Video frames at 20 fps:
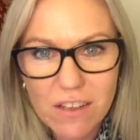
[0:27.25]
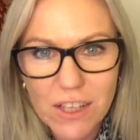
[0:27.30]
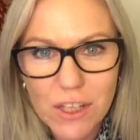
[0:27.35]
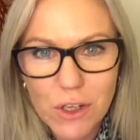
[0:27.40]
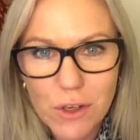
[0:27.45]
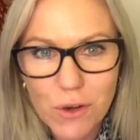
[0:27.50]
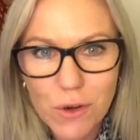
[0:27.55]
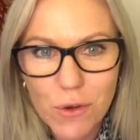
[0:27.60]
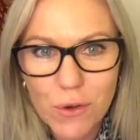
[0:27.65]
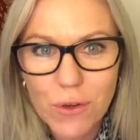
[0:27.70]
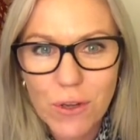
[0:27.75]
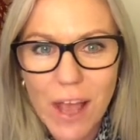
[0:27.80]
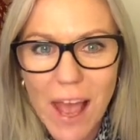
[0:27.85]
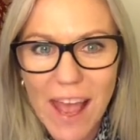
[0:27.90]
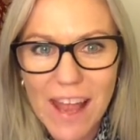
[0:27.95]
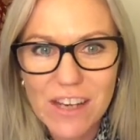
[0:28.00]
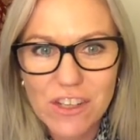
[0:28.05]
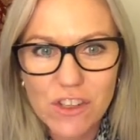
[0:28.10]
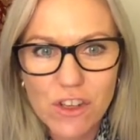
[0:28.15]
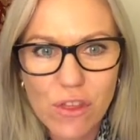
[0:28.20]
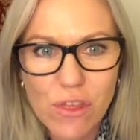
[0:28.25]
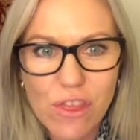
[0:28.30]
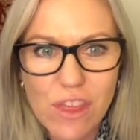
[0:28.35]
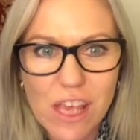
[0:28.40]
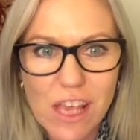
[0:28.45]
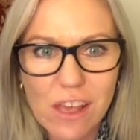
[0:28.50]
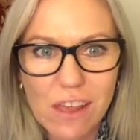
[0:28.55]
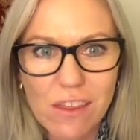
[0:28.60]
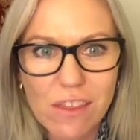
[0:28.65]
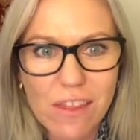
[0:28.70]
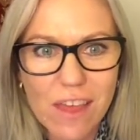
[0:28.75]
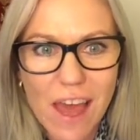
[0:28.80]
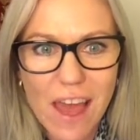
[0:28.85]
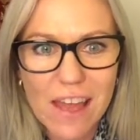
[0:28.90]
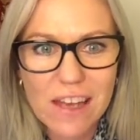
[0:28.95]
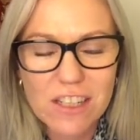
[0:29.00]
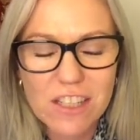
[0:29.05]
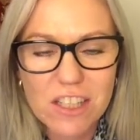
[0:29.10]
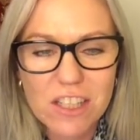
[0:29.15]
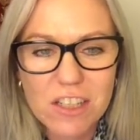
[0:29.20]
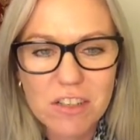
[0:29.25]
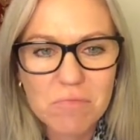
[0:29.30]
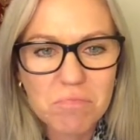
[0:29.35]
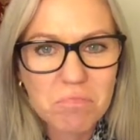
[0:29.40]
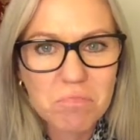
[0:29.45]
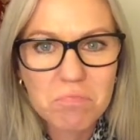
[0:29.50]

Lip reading: you know, and you think that